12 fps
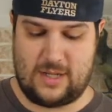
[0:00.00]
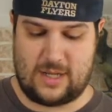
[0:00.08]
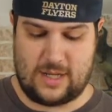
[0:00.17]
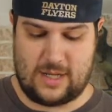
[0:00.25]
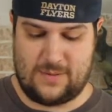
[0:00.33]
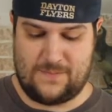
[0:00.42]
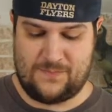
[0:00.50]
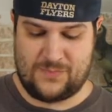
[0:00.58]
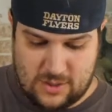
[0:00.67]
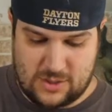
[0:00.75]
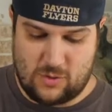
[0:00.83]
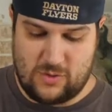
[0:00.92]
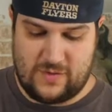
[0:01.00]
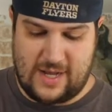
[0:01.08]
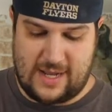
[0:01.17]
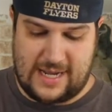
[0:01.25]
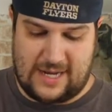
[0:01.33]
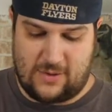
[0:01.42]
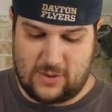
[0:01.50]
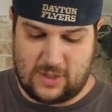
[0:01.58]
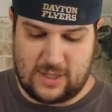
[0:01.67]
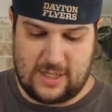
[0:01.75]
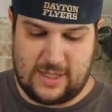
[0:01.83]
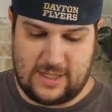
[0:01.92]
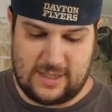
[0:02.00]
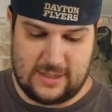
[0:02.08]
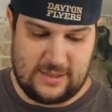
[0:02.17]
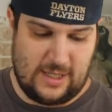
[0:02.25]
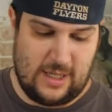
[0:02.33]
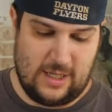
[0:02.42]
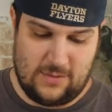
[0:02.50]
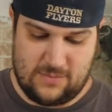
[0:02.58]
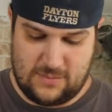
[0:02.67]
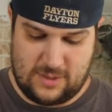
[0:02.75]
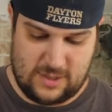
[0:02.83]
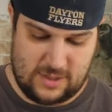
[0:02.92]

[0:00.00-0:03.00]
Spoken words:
So we've got our game